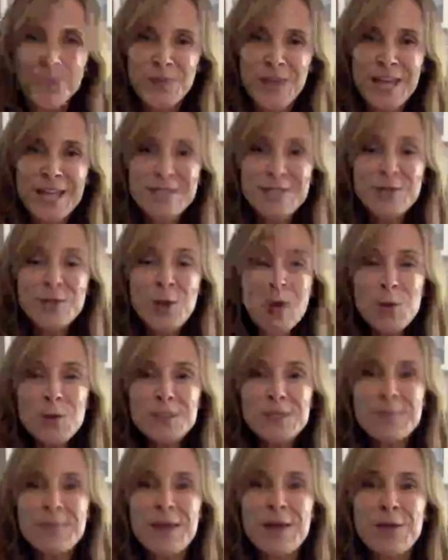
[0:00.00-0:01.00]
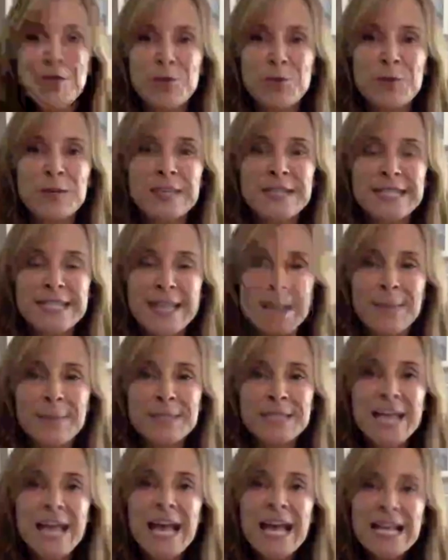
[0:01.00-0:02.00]
So those are my three
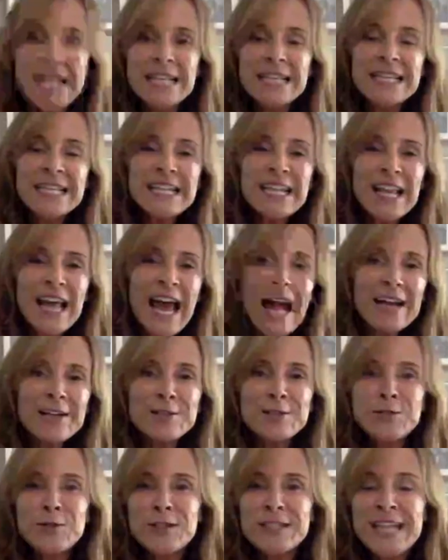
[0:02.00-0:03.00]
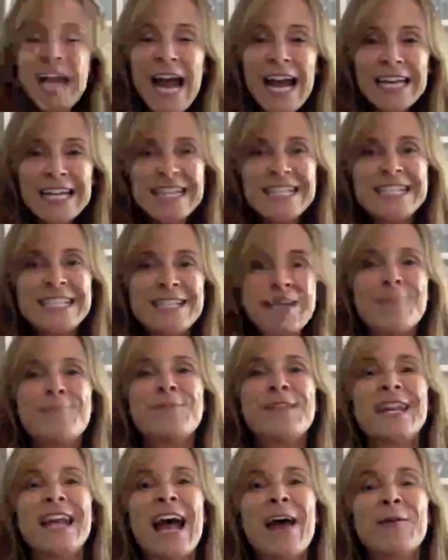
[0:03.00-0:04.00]
sips. The little extra tiny sip
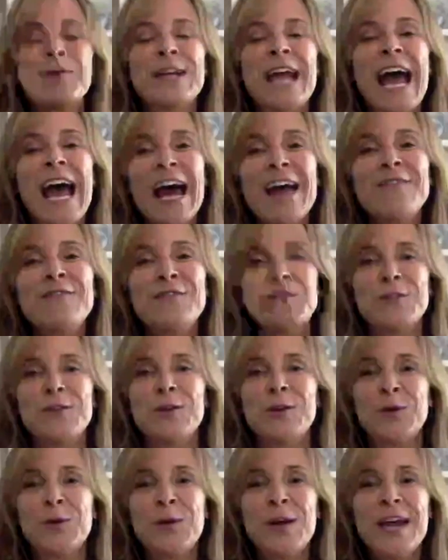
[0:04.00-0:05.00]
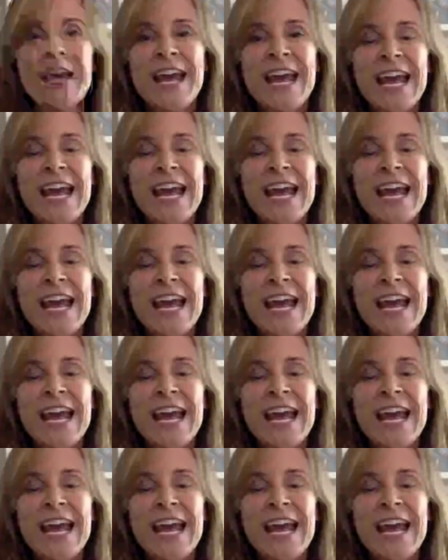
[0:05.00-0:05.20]
that I would add for you